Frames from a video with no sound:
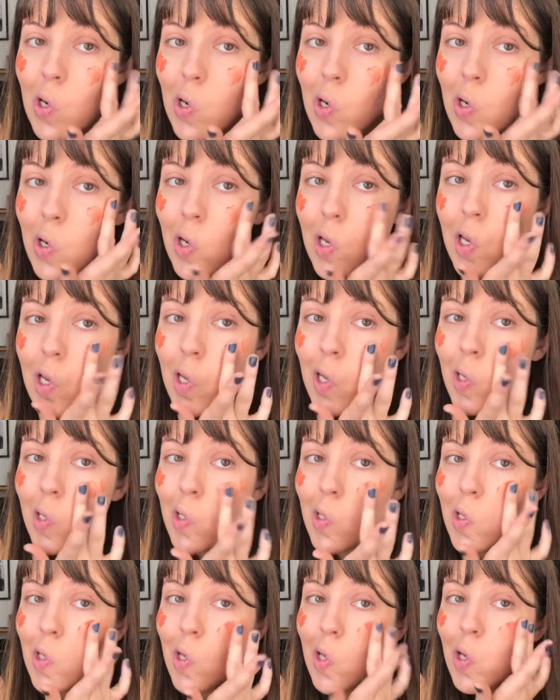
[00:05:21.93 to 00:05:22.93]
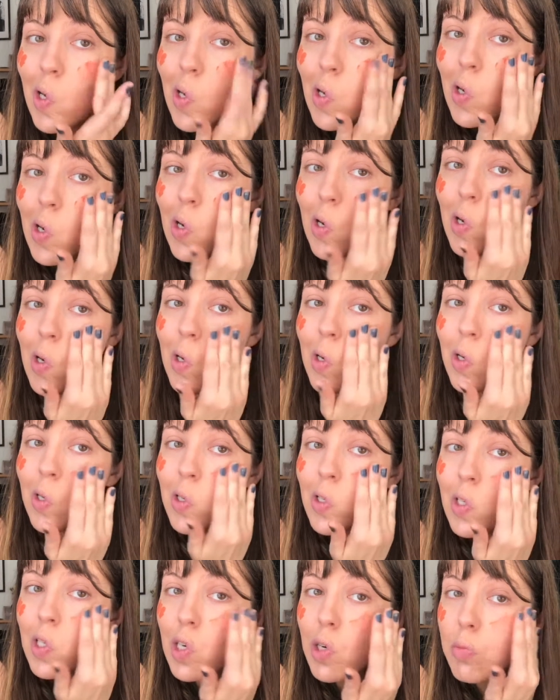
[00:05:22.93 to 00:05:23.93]
Okay, so I'm
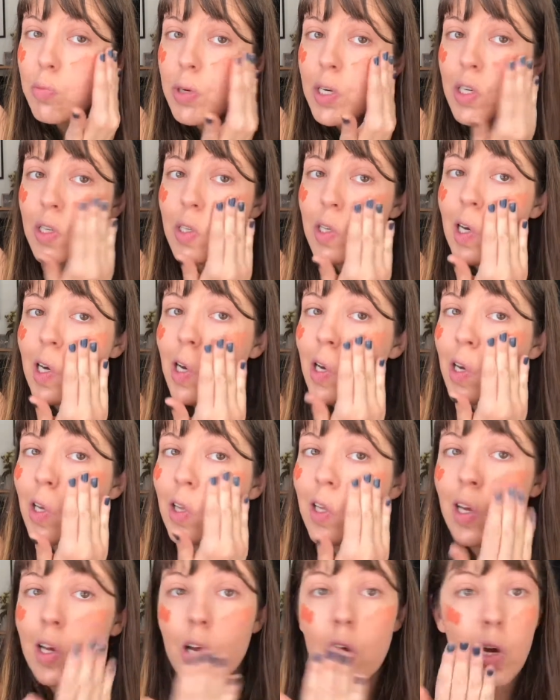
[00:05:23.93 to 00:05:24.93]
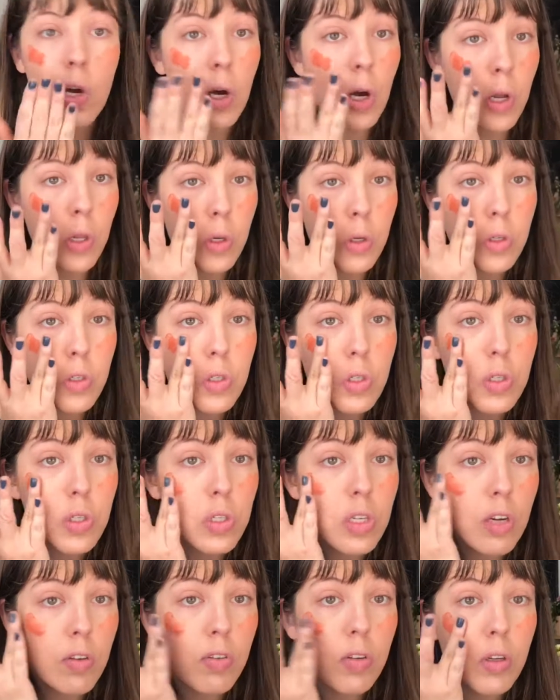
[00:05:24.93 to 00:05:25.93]
gonna start by dotting that on. There's
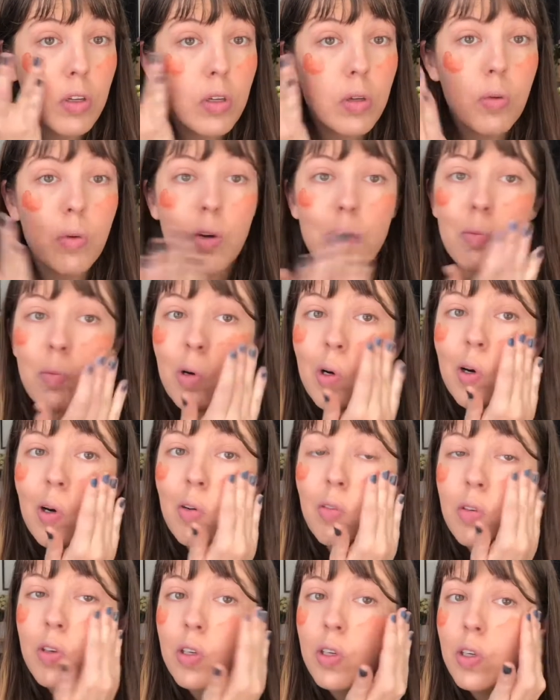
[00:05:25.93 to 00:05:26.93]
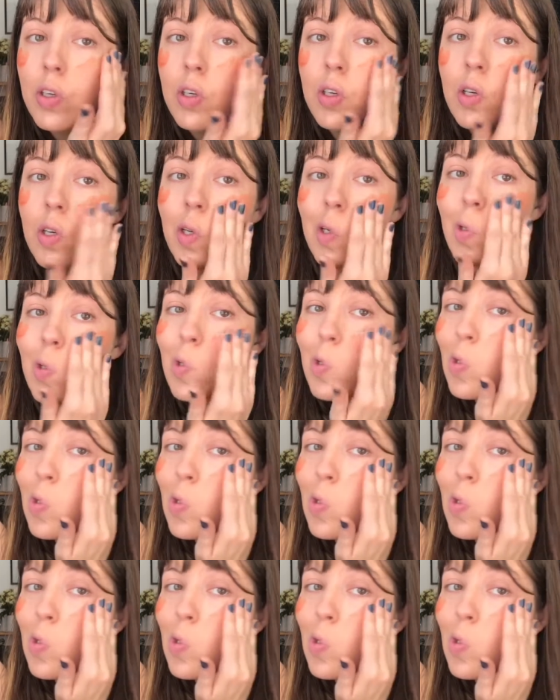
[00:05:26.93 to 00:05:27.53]
definitely way more over here.